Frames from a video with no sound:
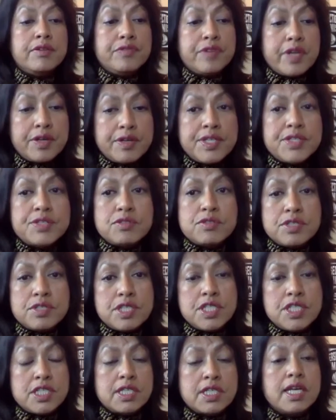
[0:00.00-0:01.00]
very
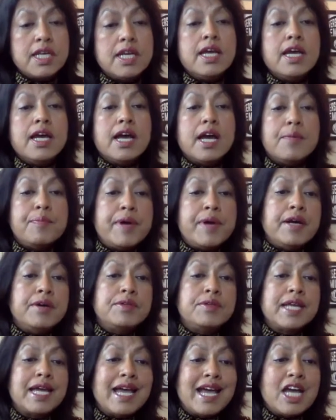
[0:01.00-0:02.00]
strategic
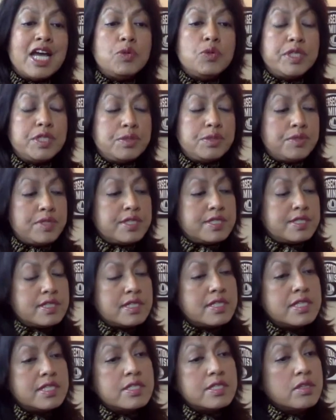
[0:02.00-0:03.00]
about how we do this.
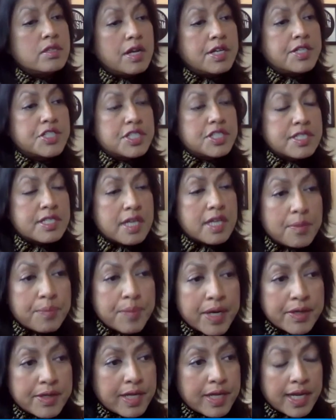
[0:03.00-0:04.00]
This is not just
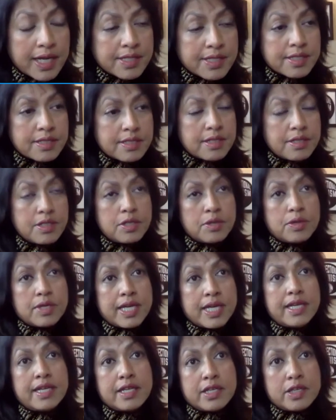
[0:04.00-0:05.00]
about
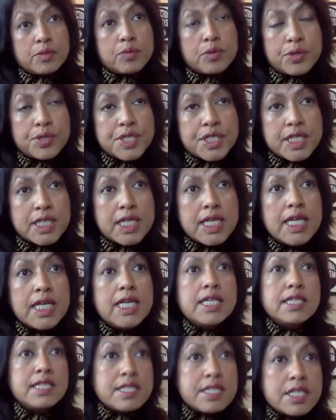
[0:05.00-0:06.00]
getting an abortion.
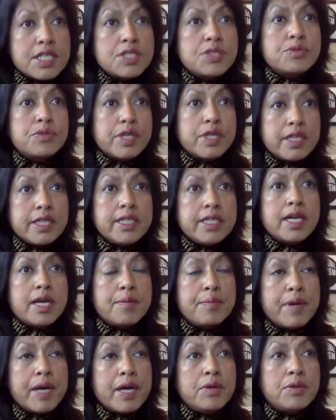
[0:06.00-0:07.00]
This is really
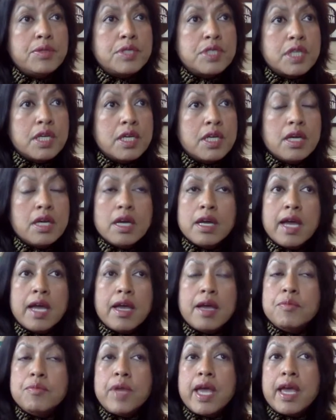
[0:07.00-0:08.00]
about
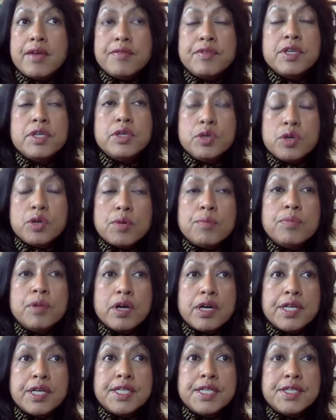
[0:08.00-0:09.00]
having your
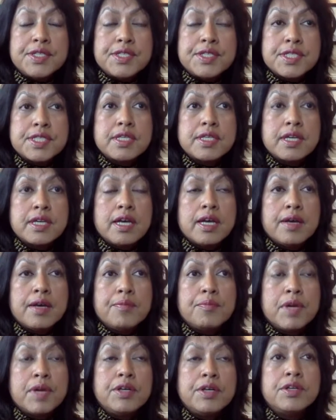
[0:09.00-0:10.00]
bodies
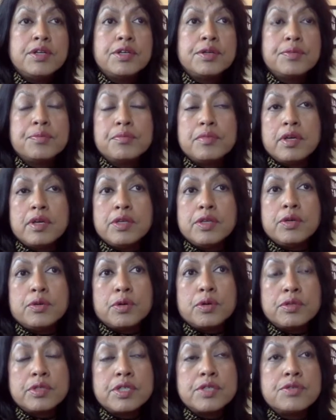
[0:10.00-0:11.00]
under your
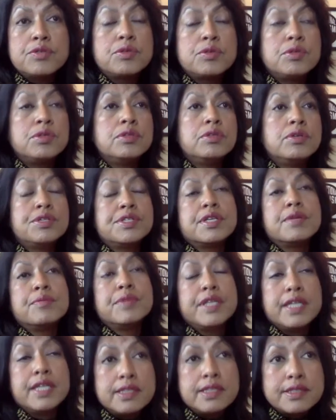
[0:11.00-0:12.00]
own control or
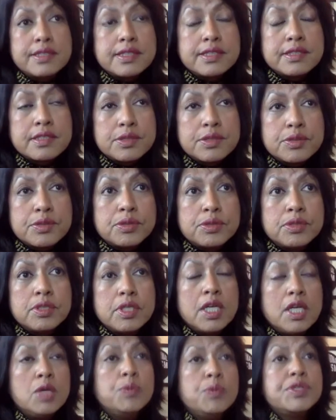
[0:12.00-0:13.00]
somebody else's control,
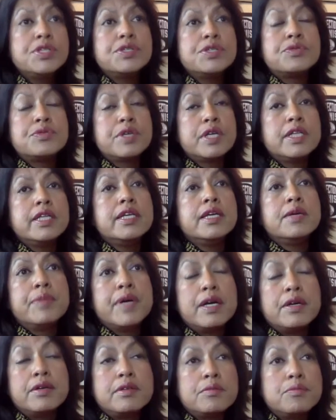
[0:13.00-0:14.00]
which is really
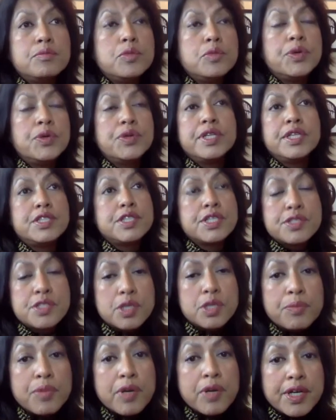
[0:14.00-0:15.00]
about more than just
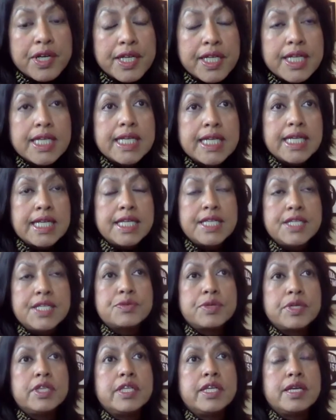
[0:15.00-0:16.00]
your body. It is
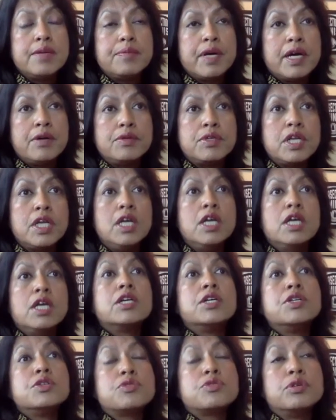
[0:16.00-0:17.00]
really about
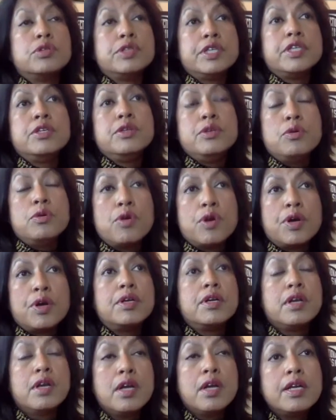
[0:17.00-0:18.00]
controlling
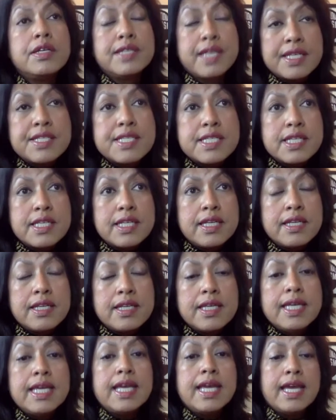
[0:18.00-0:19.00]
your destiny
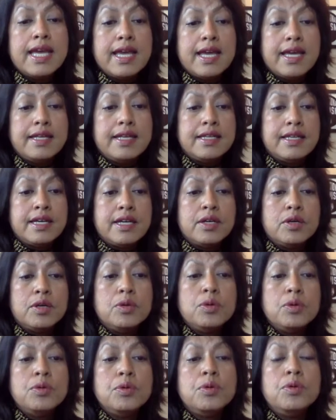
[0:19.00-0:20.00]
and
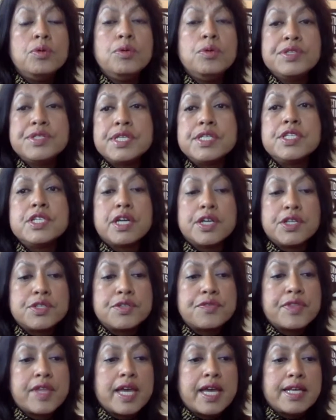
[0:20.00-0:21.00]
who is in charge
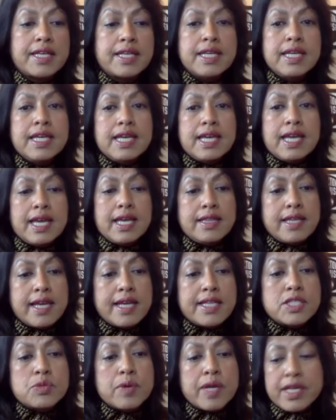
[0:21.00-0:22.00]
of that. And
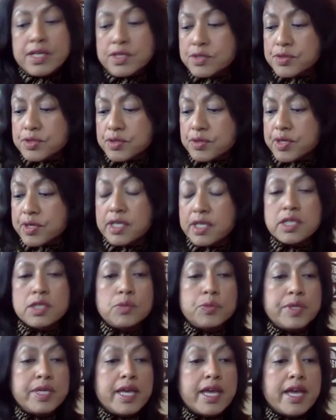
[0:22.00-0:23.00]
that's why it's critical
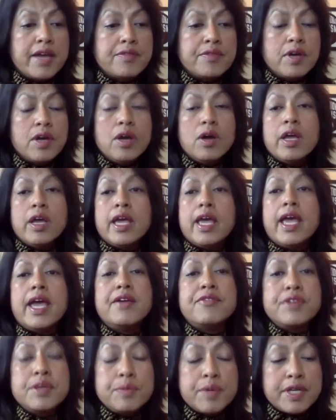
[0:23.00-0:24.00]
we have
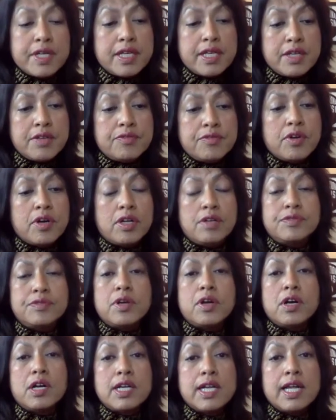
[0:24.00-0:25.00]
everybody involved,
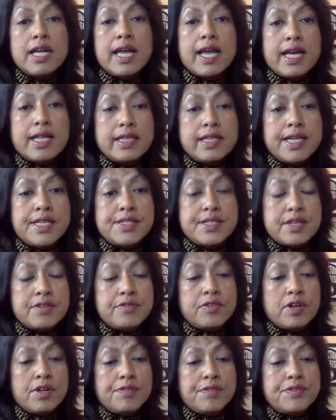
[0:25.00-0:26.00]
all our allies
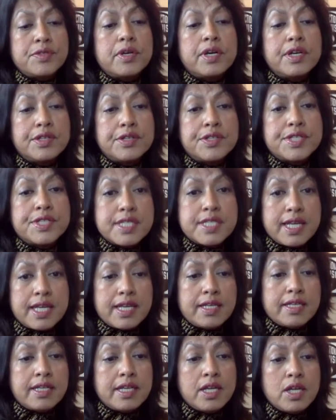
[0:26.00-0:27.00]
involved, to
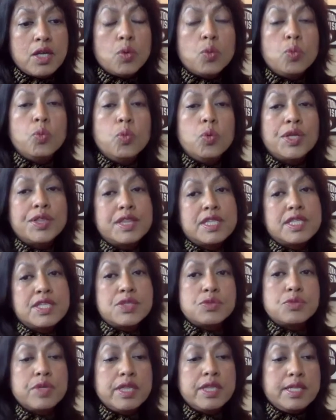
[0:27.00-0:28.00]
understand what this
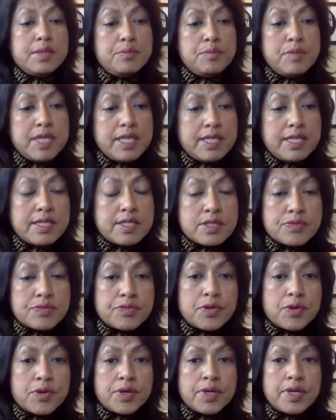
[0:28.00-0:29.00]
really means
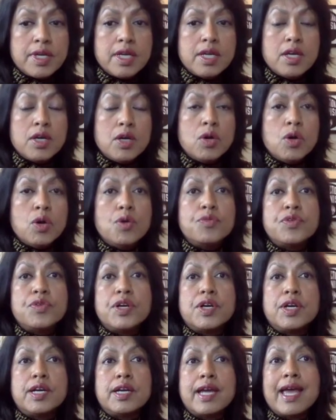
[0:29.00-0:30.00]
for
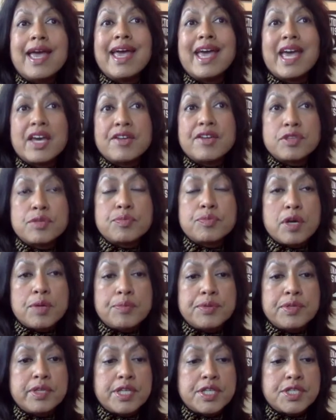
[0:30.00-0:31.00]
over half the
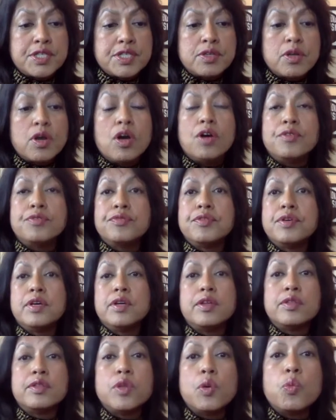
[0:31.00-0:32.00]
population of
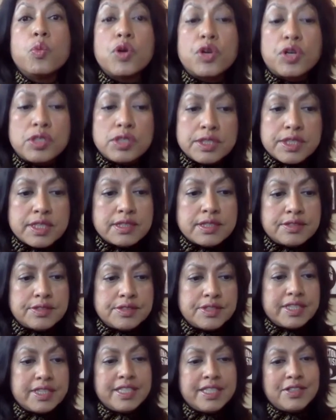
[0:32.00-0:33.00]
the world,
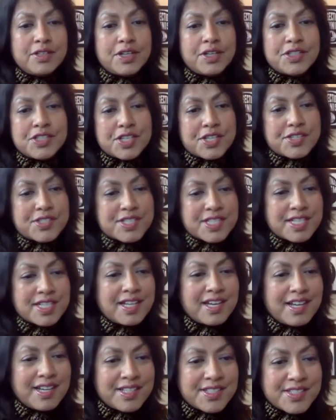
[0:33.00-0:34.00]
really, not just
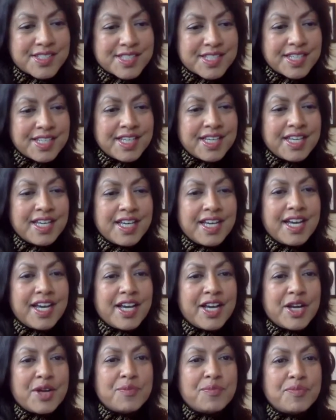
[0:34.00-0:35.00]
us
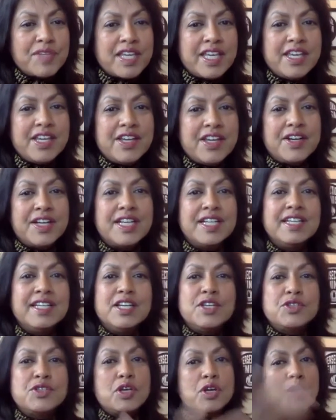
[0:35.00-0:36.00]
here.
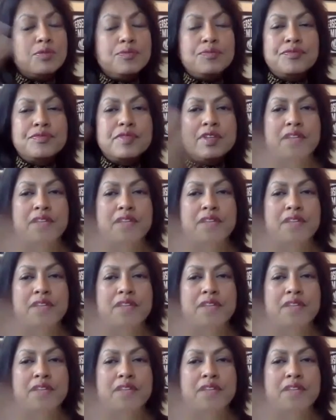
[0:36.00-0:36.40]
So